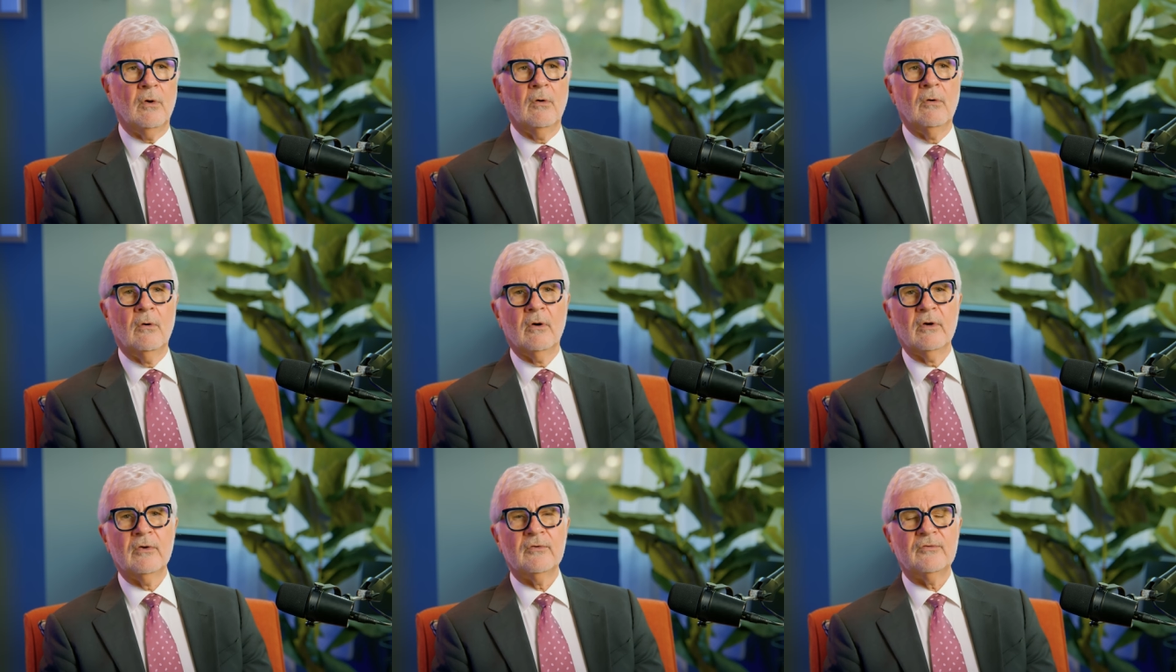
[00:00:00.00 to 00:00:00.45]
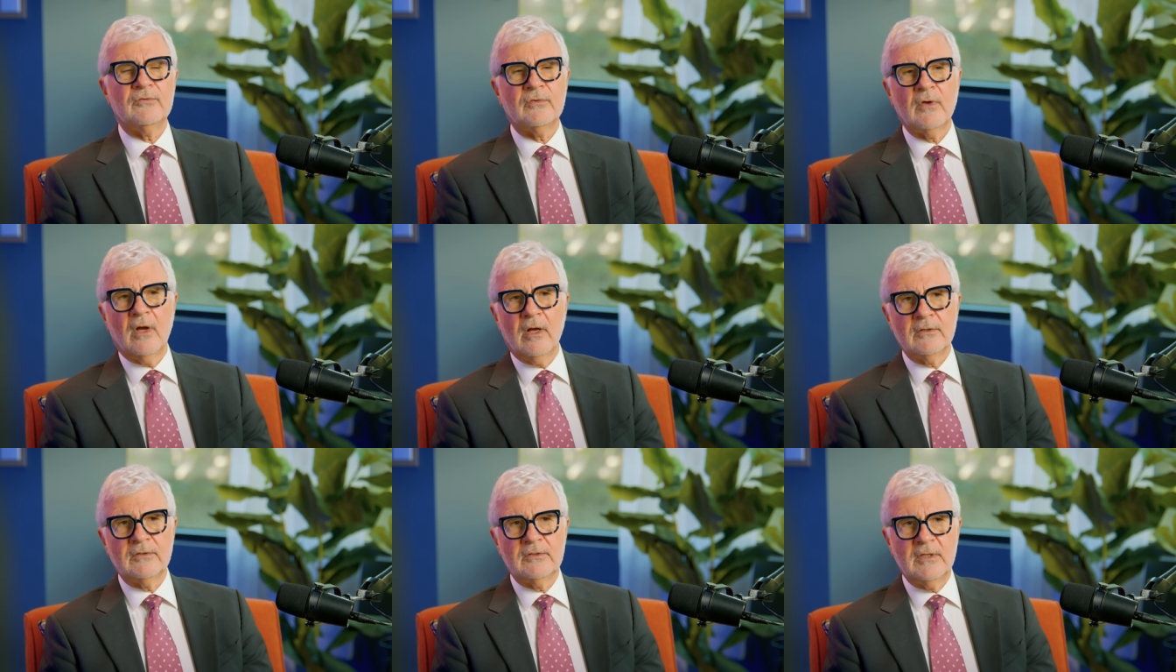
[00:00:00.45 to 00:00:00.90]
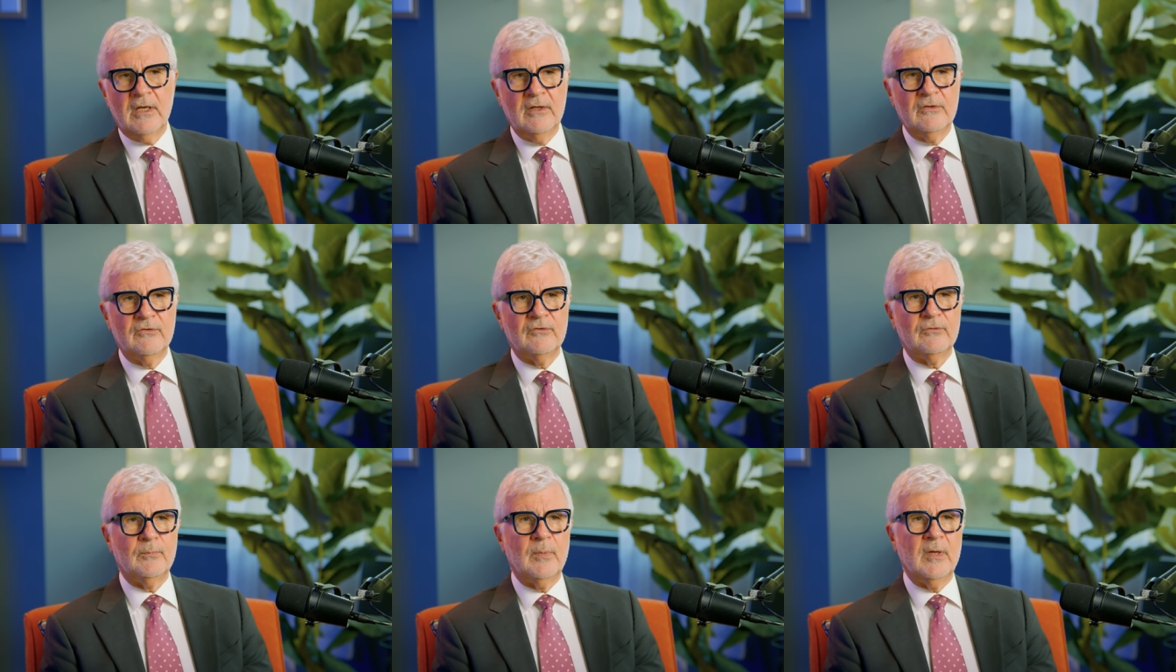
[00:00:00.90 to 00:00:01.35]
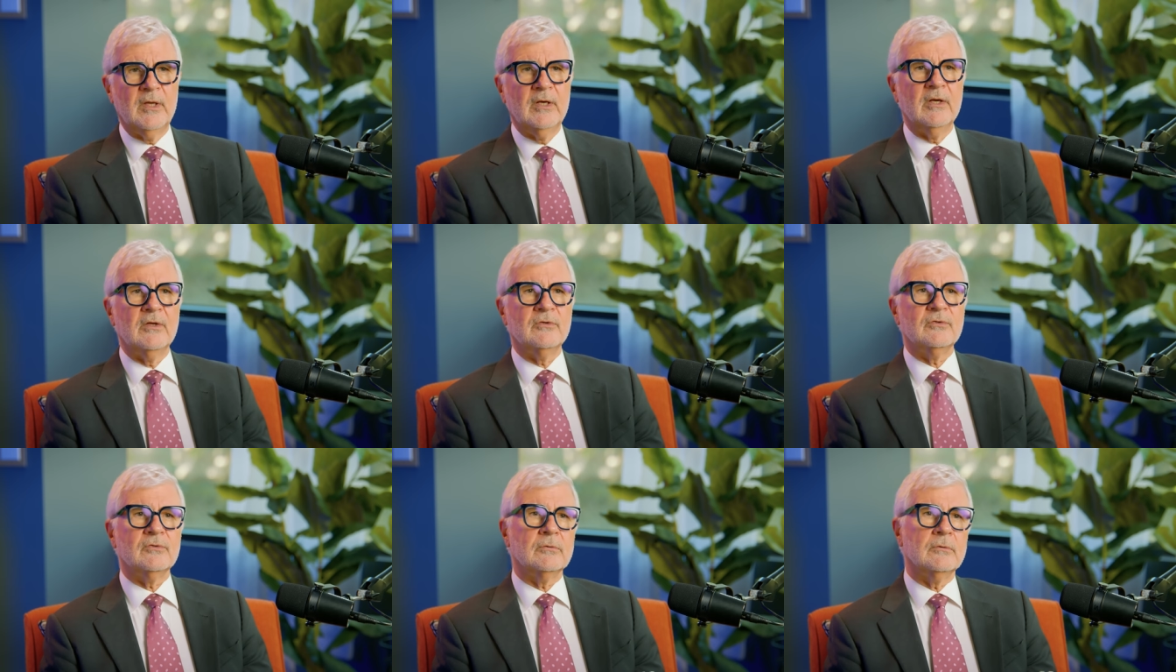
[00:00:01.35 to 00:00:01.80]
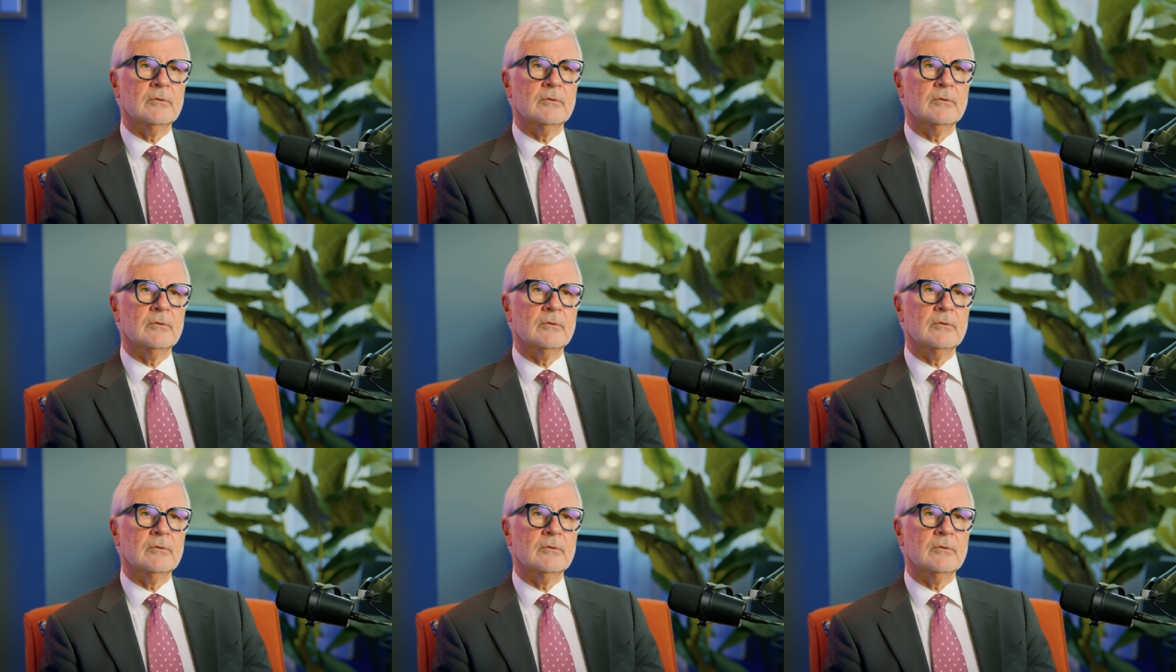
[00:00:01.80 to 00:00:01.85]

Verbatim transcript: or sauteed spinach.